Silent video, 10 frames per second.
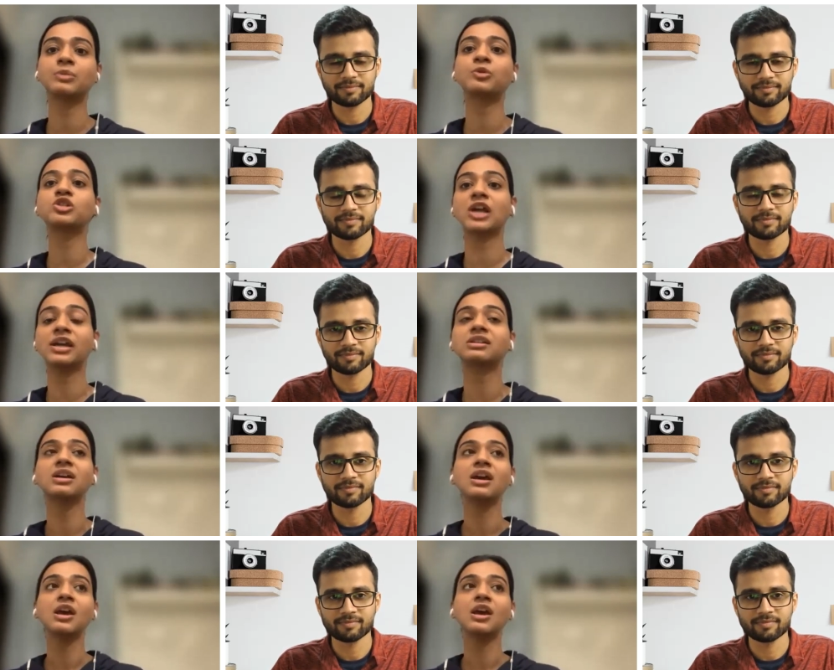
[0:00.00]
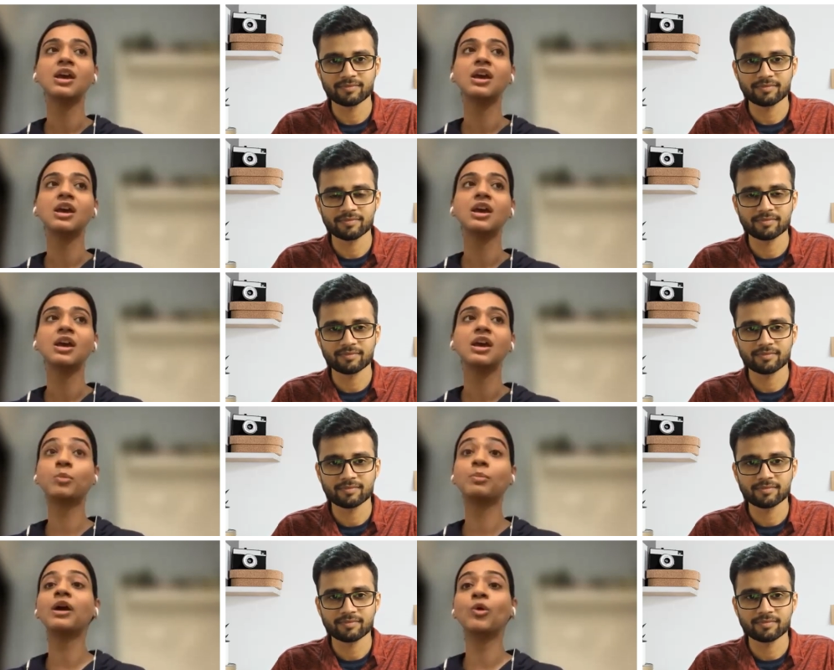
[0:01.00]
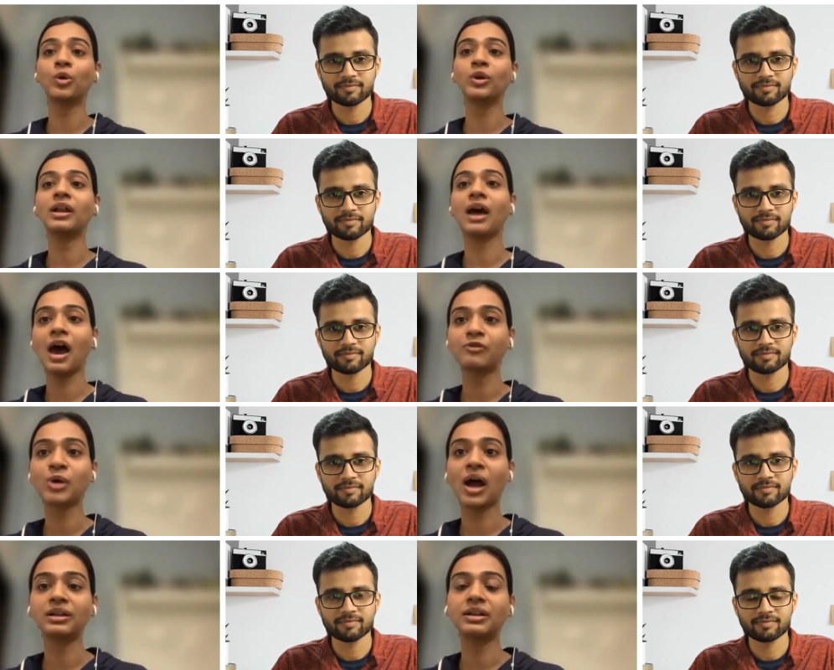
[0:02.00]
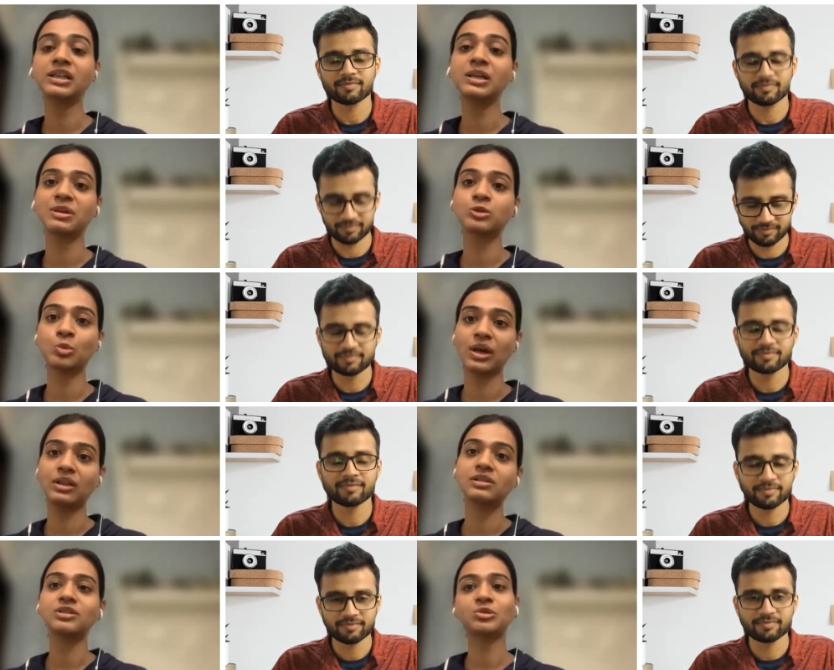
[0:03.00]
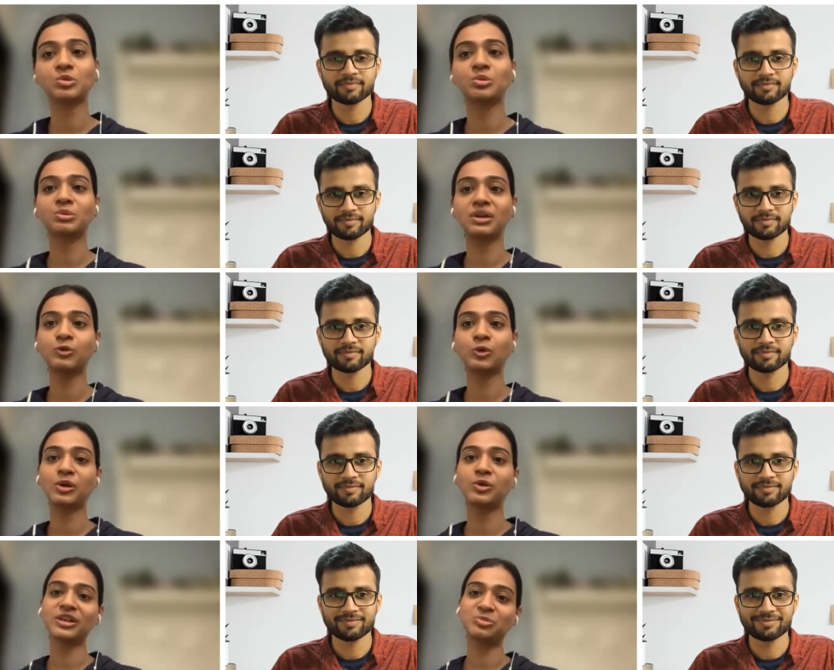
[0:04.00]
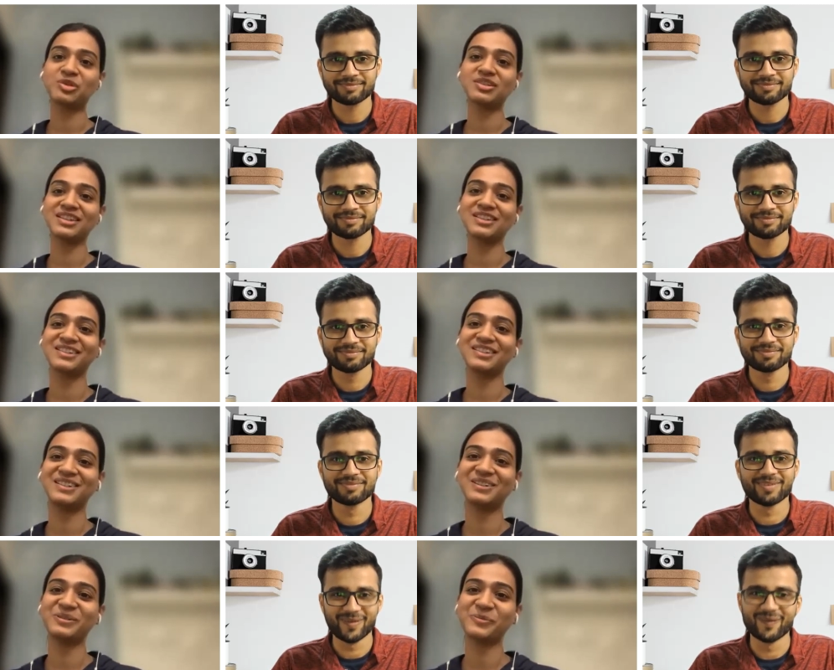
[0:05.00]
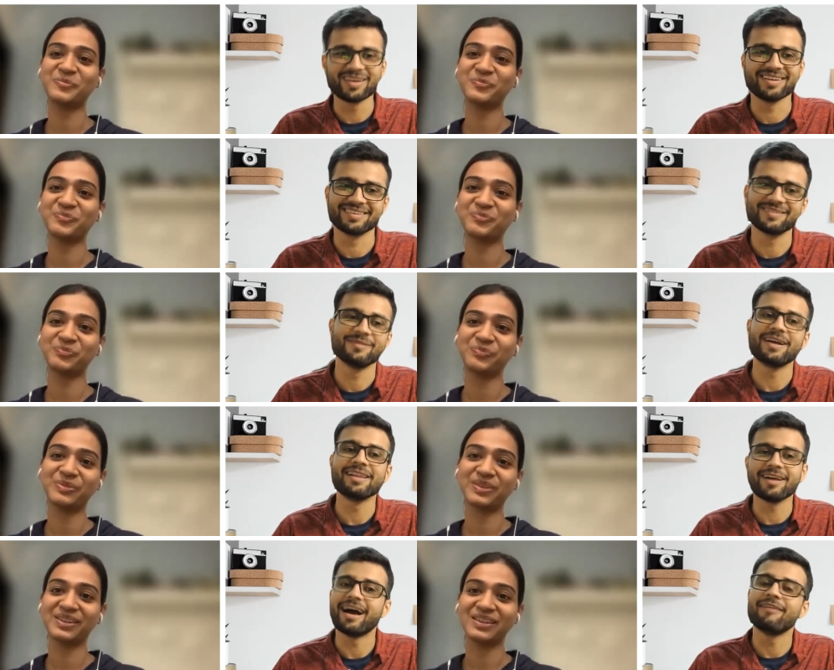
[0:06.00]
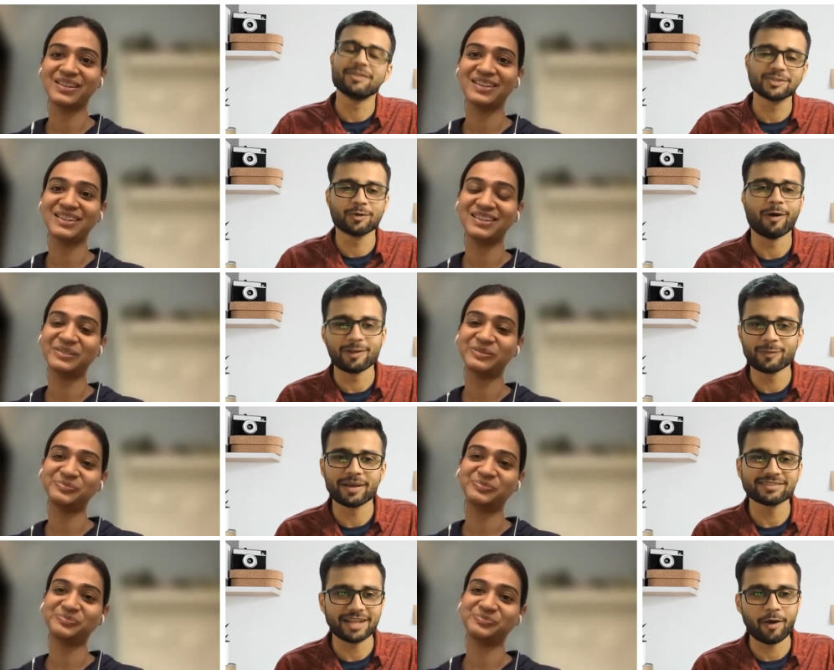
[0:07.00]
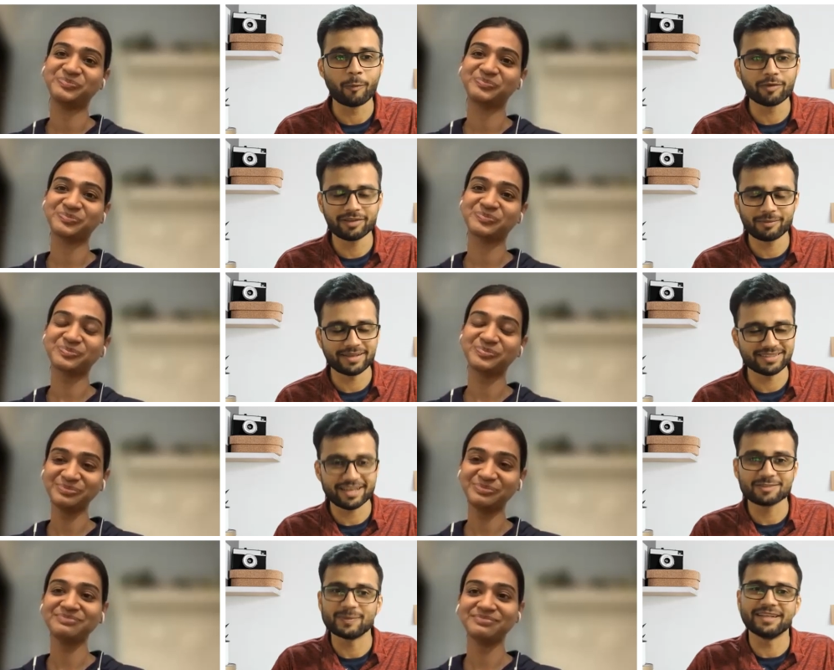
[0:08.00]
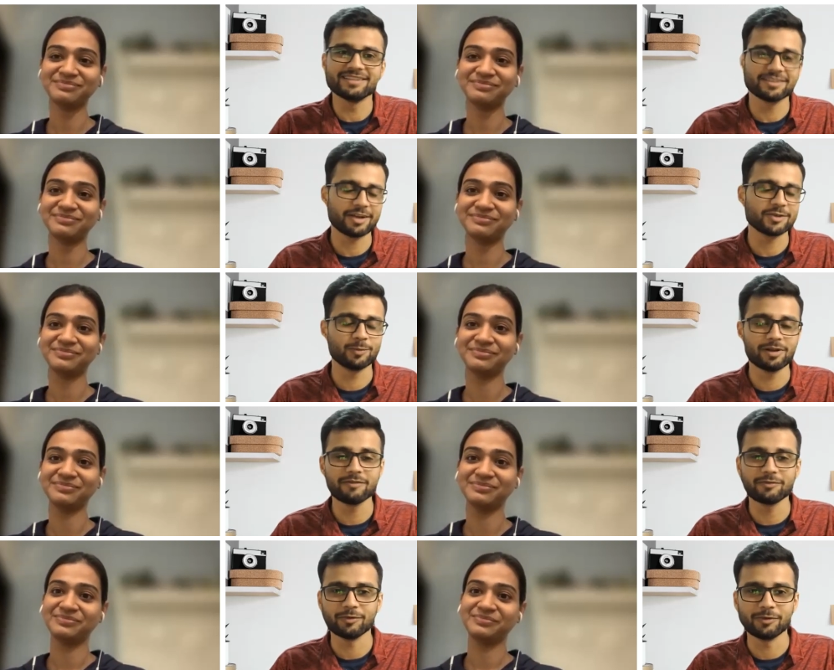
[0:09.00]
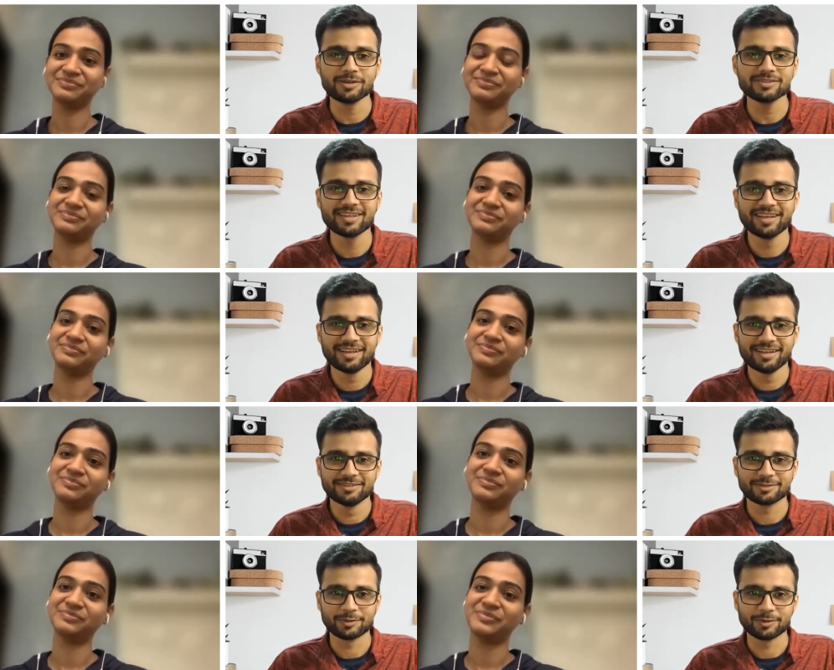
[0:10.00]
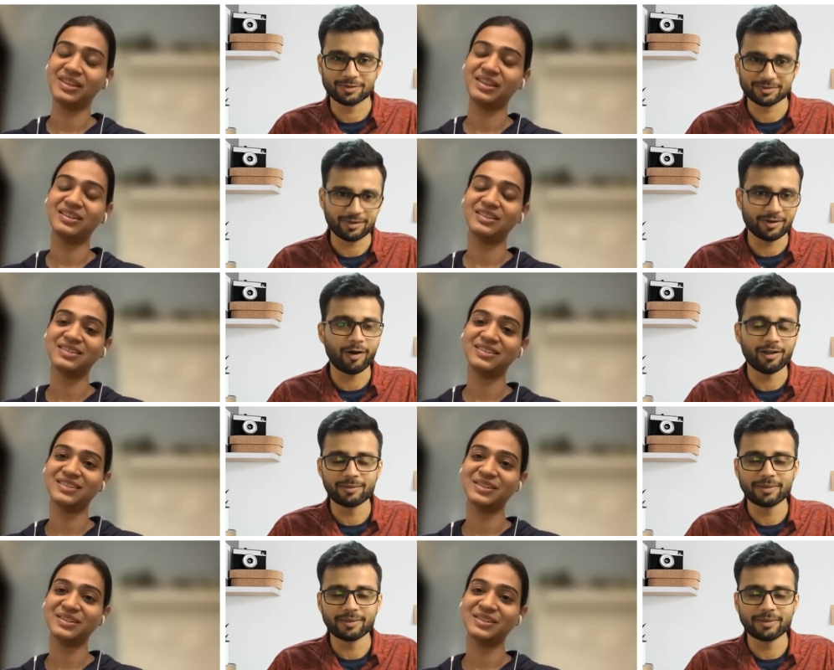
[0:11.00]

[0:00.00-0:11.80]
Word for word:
Speaker 1: the project on my own and I have to handle a team as well. So it would be a good experience, I think.
Speaker 2: Okay. Well, I wish you all the best, and I hope you have an amazing experience here at Jubilant FoodWorks. So
Speaker 1: all the